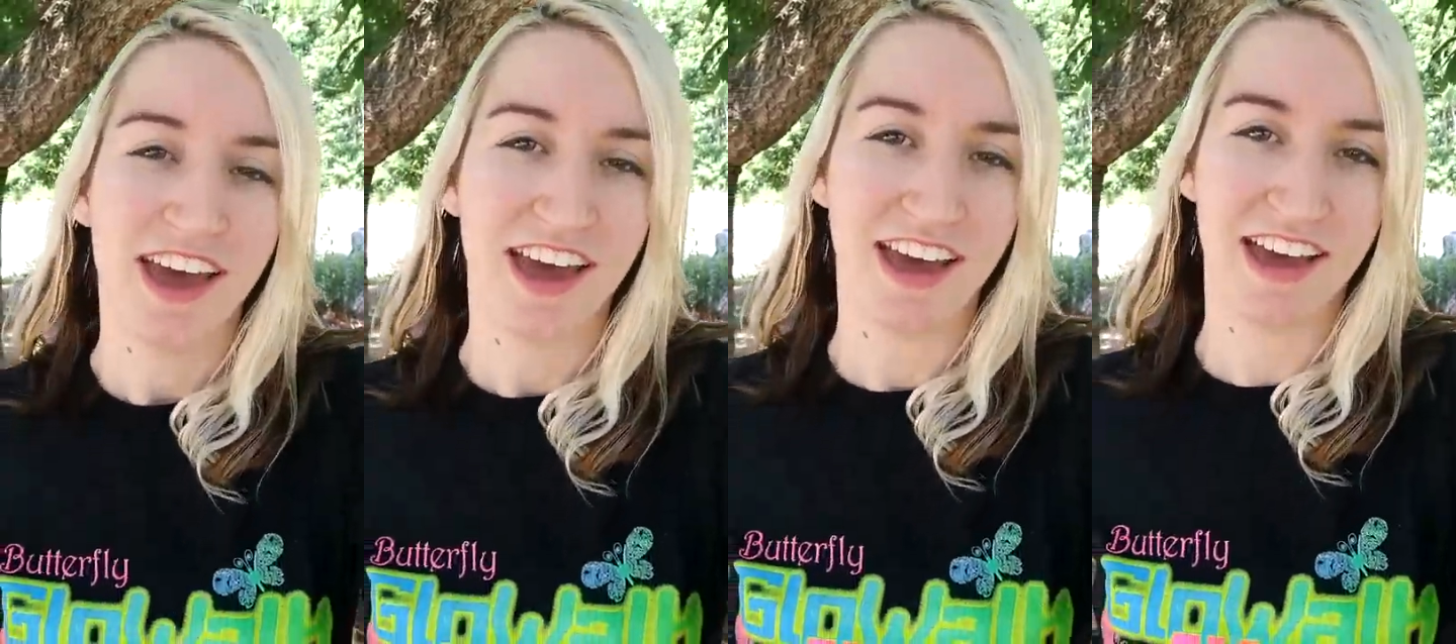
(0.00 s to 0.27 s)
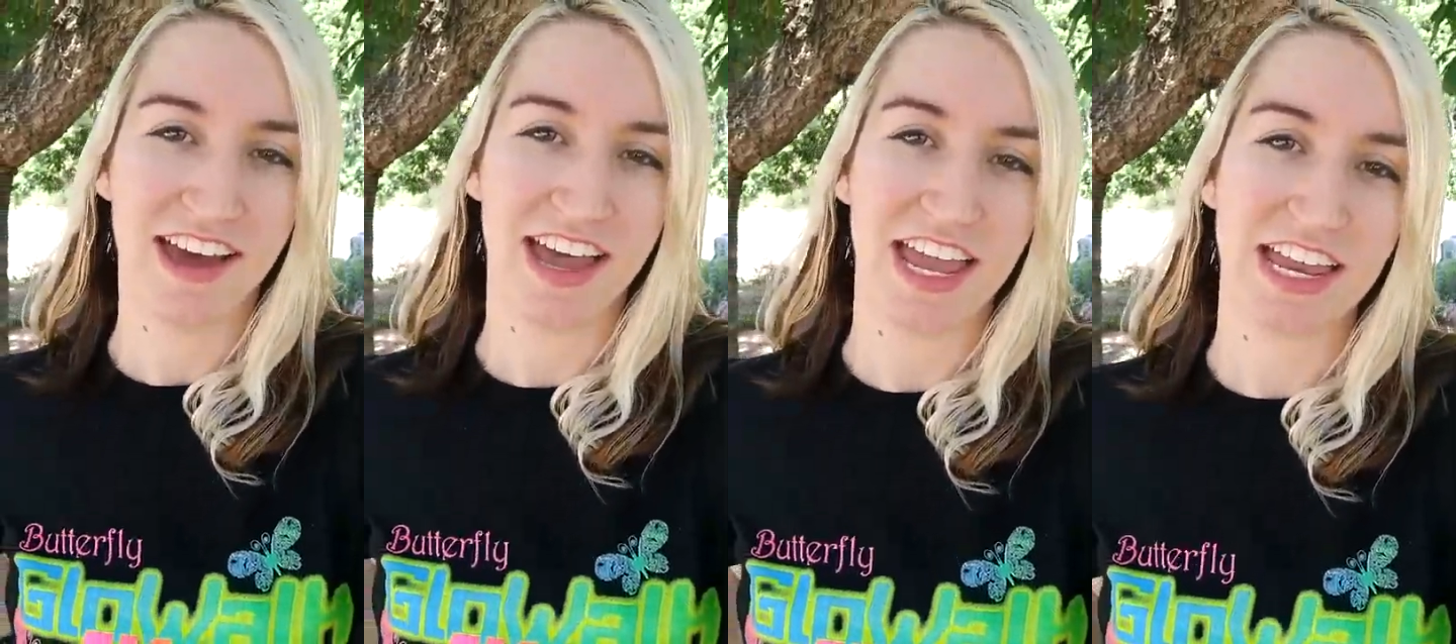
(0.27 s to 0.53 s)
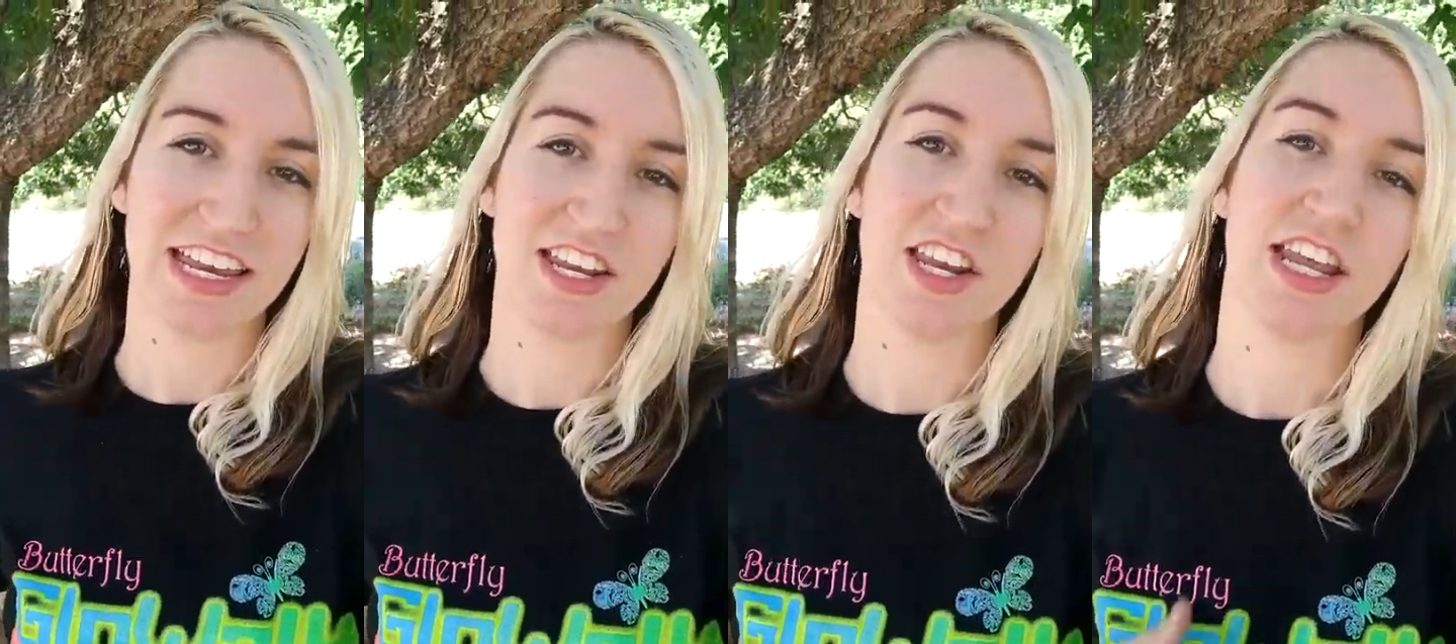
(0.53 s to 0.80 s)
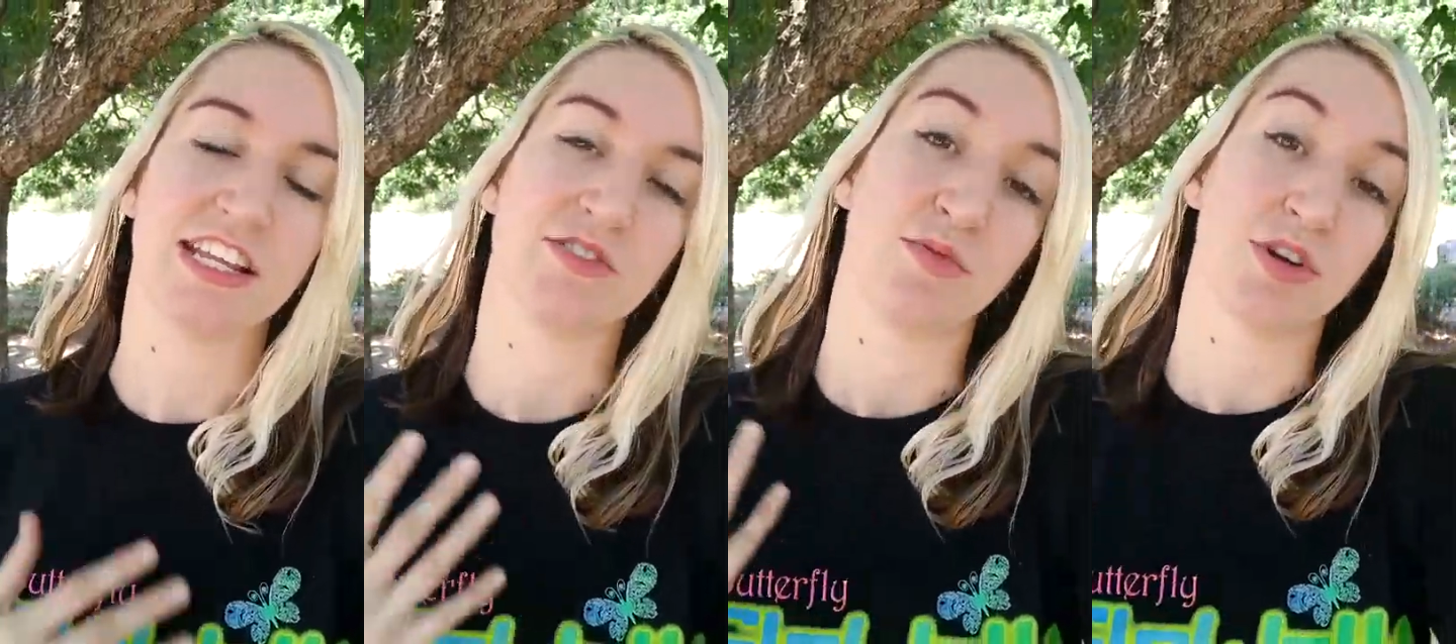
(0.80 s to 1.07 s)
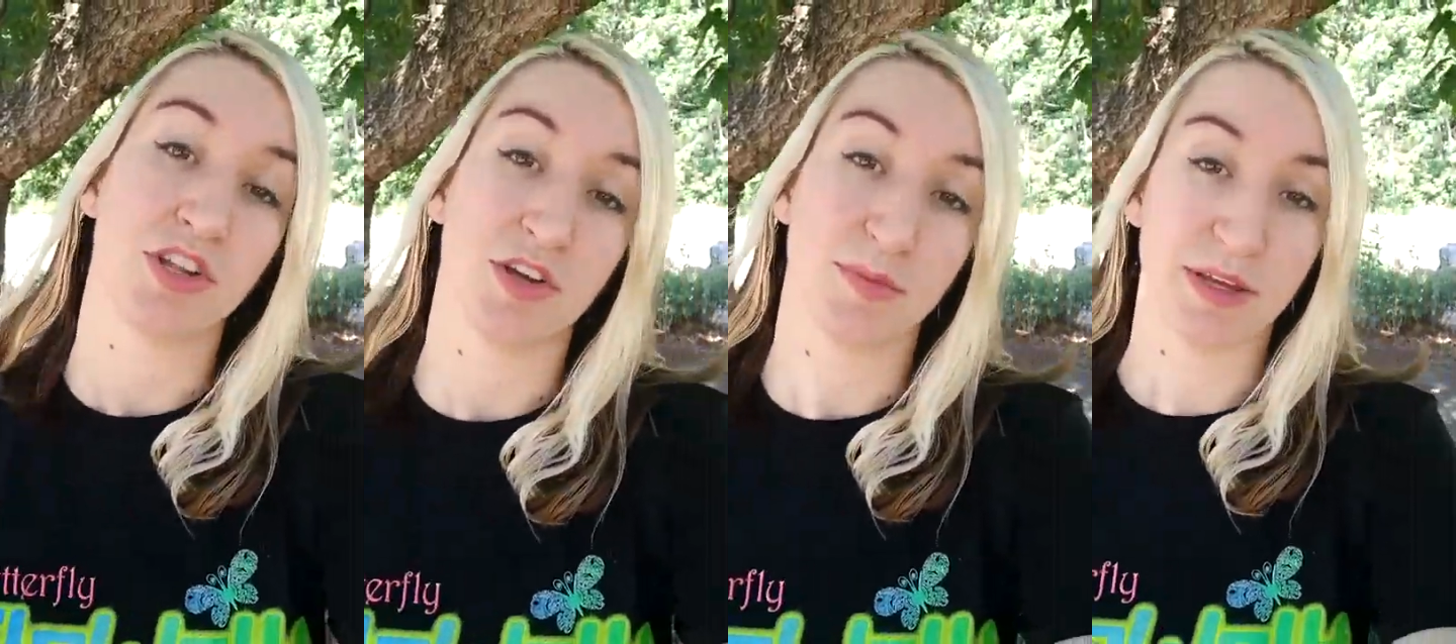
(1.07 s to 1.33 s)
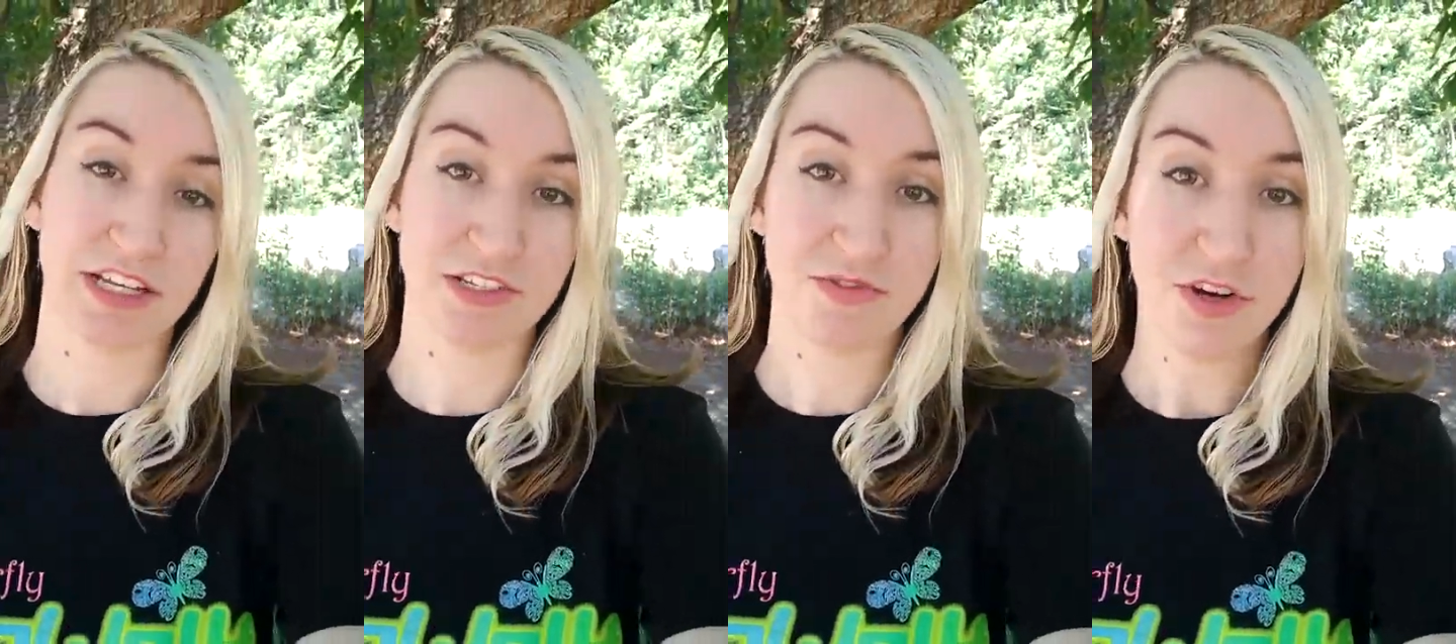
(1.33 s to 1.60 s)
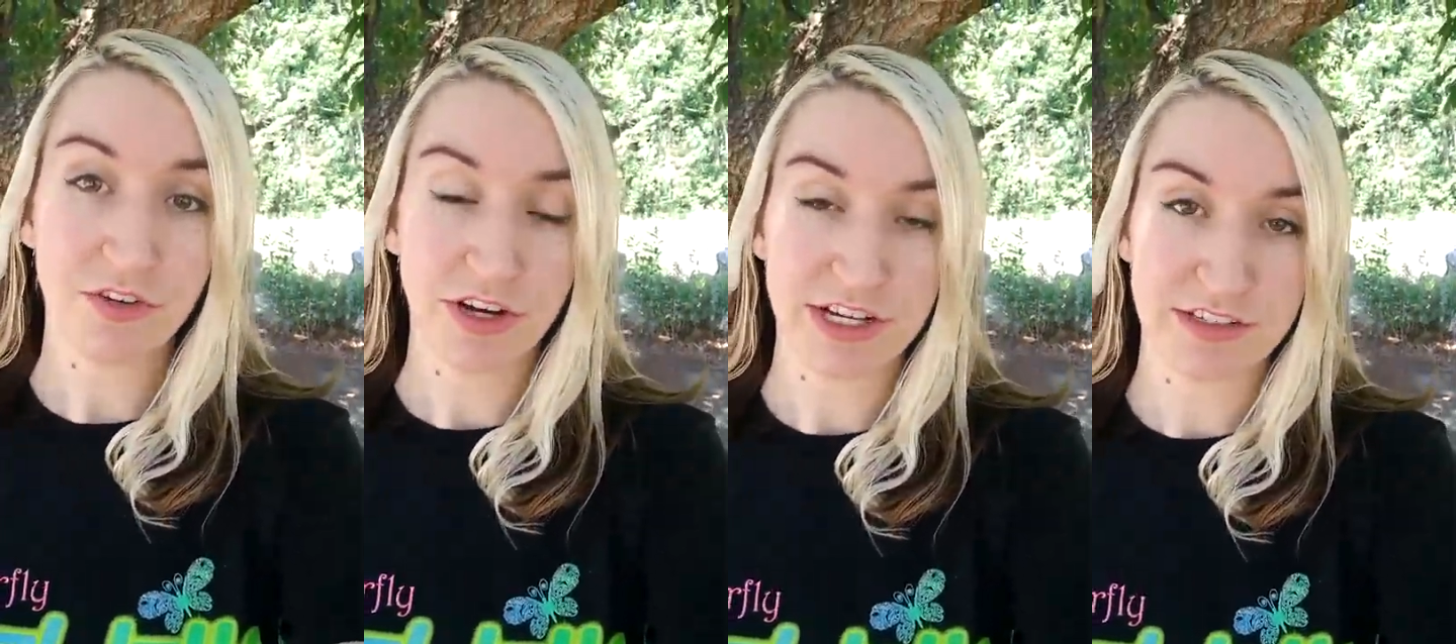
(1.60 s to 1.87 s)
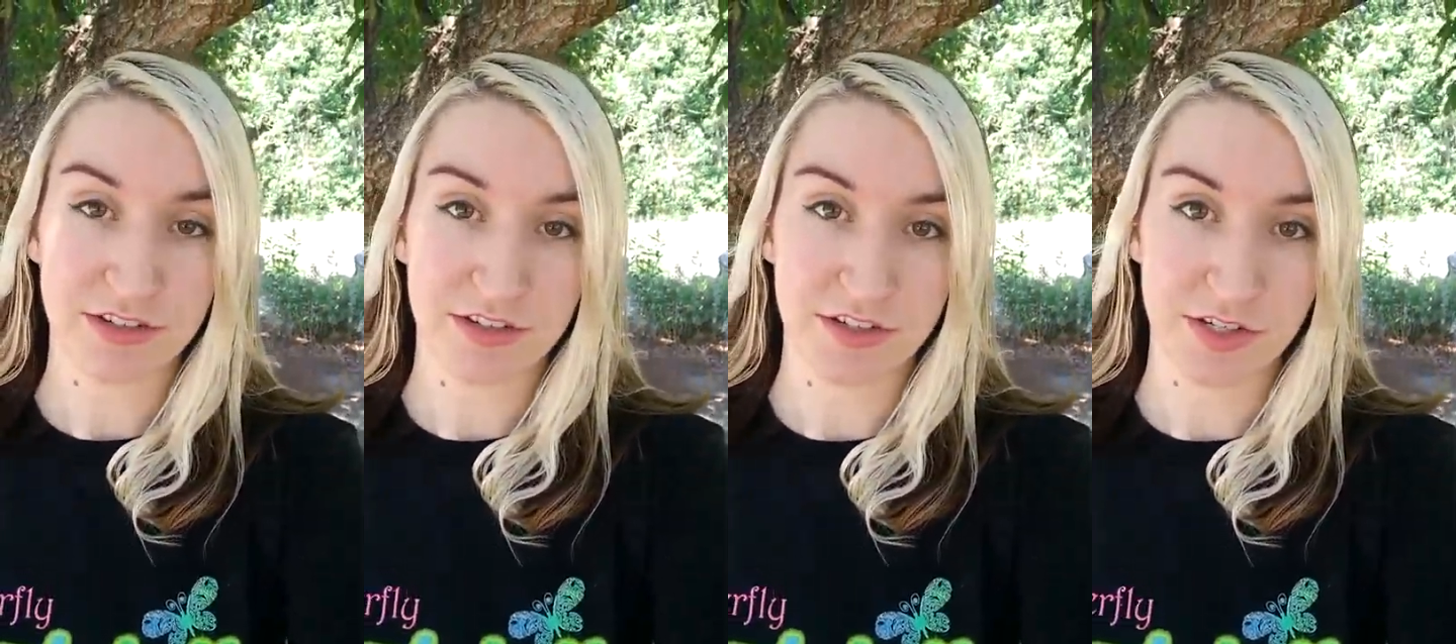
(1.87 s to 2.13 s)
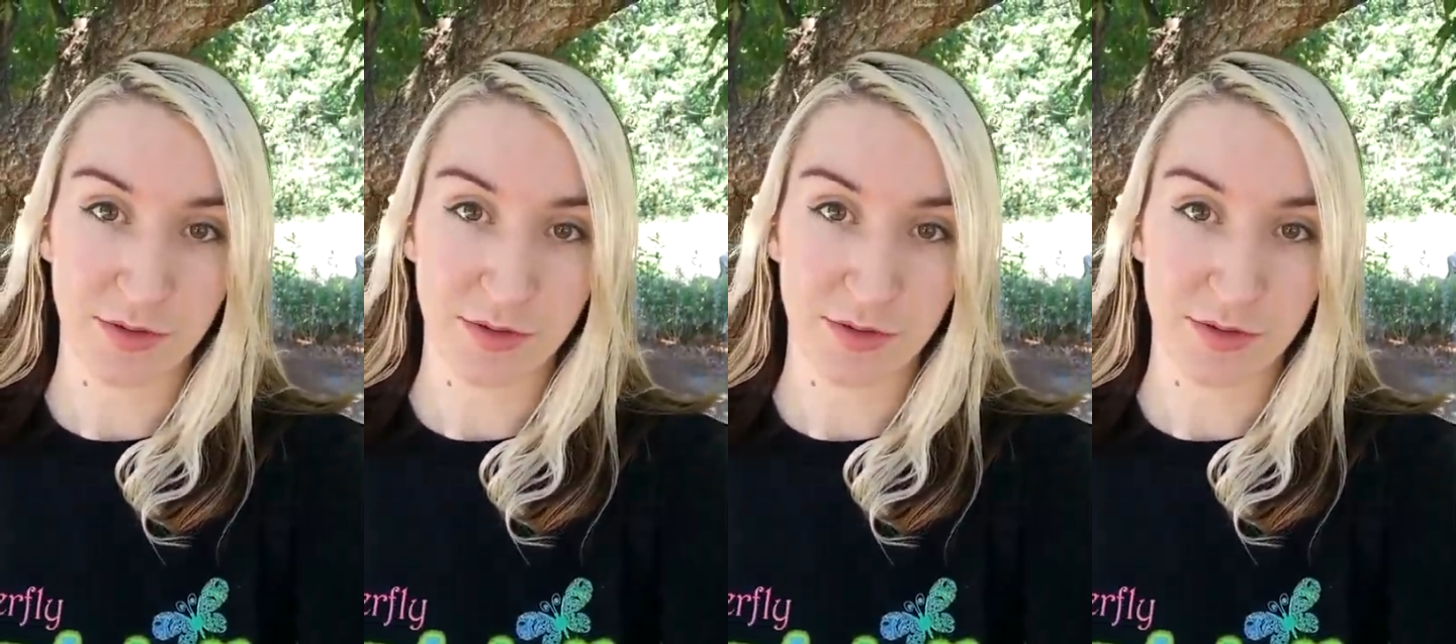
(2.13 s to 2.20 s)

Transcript: Uh, and it's one of their biggest fundraisers